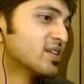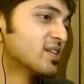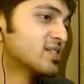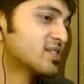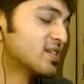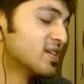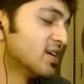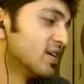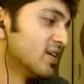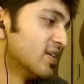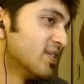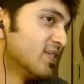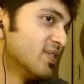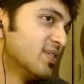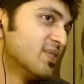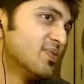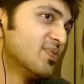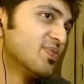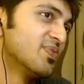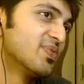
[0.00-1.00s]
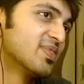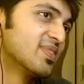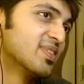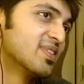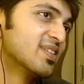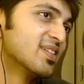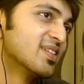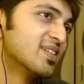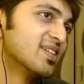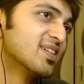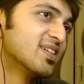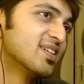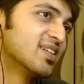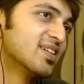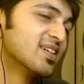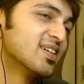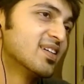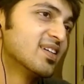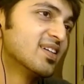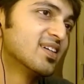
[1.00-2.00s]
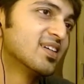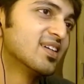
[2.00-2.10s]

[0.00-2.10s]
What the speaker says: But yeah, it's an exciting project for